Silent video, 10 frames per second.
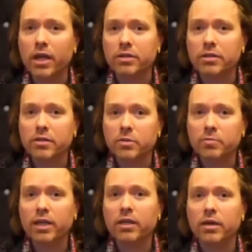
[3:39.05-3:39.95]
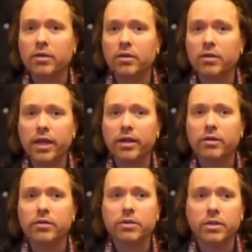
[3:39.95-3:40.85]
us, speculators,
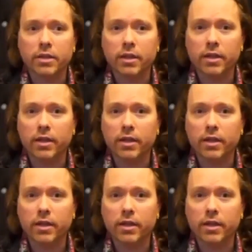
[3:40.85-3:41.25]
miners,